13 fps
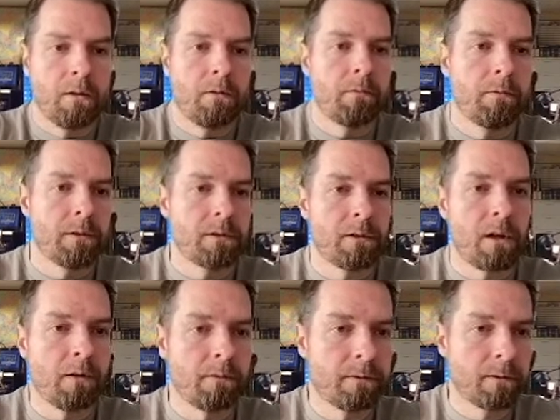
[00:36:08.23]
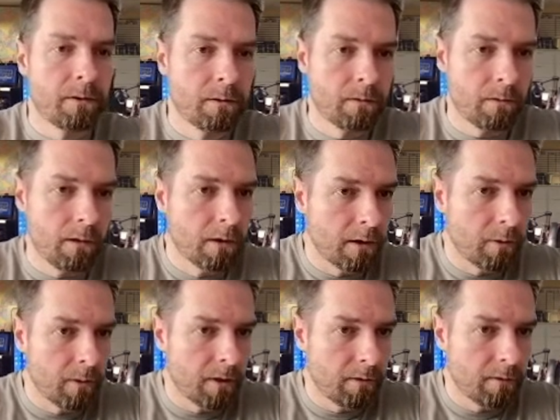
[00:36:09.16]
First off, we'll get
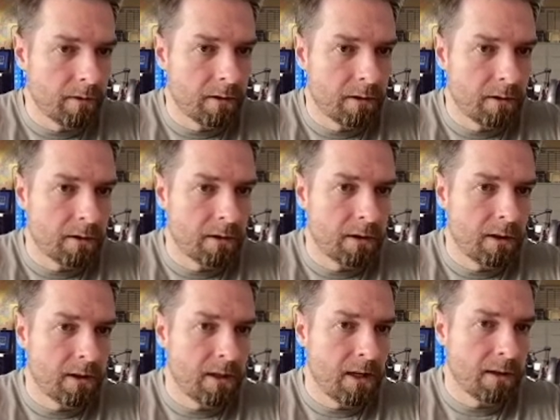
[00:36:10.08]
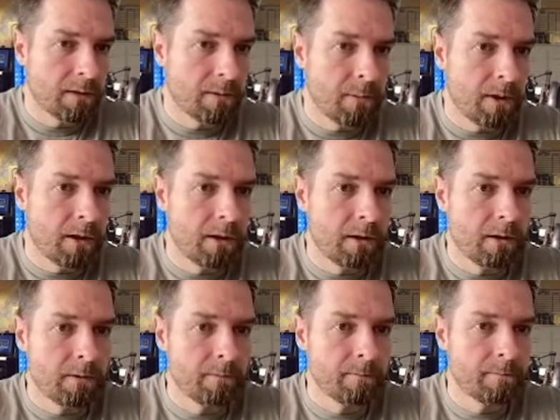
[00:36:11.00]
rid of the text part
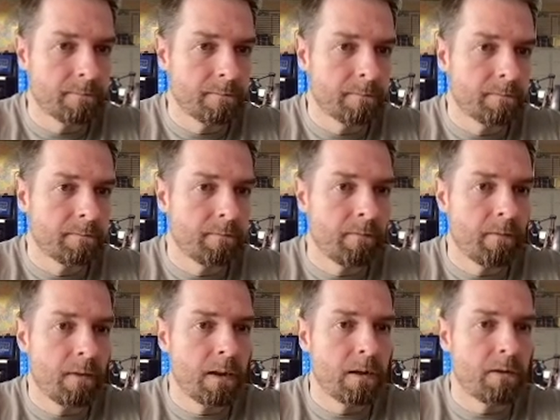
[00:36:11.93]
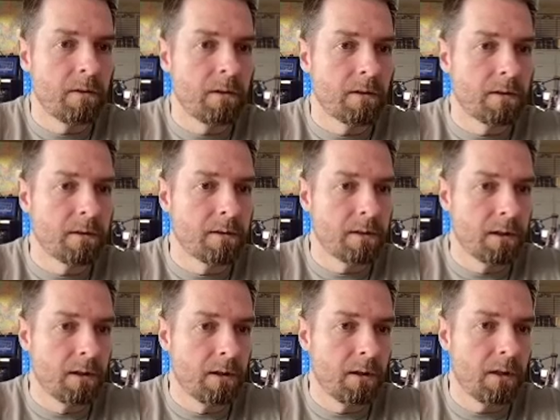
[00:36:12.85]
so you can just see.
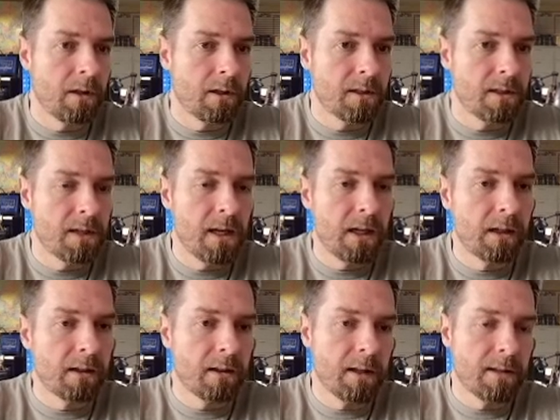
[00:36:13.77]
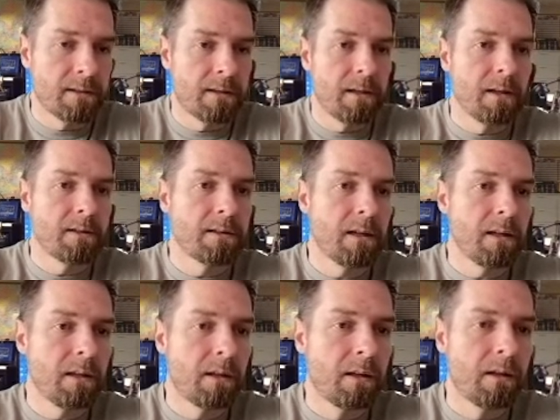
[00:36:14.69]
Okay, today, that's today's
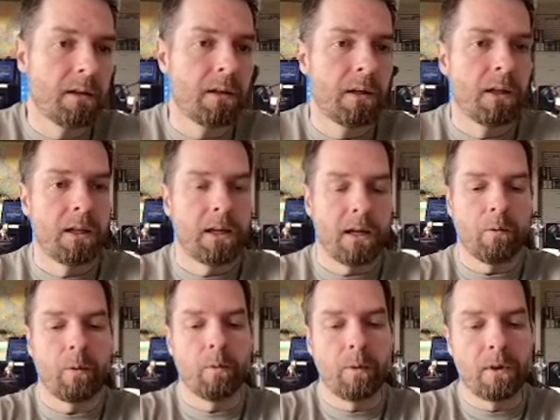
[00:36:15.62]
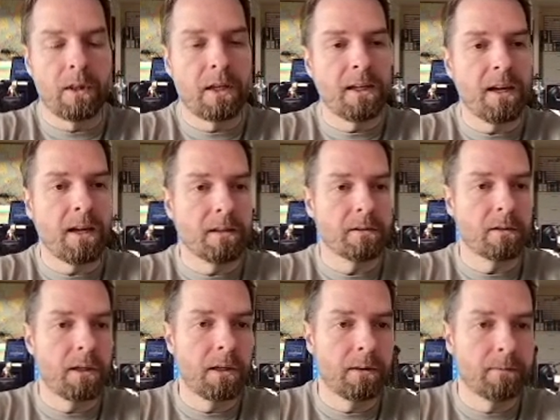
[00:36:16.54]
date. Now we want the text,
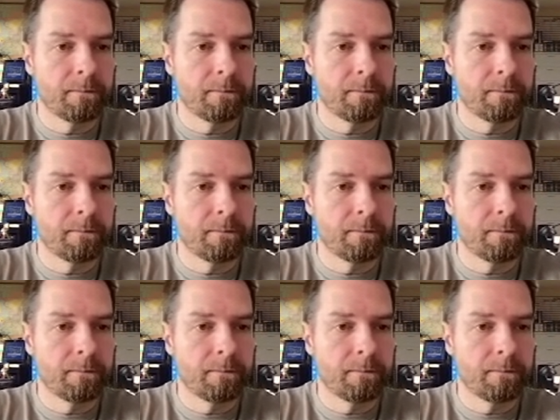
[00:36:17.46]
right?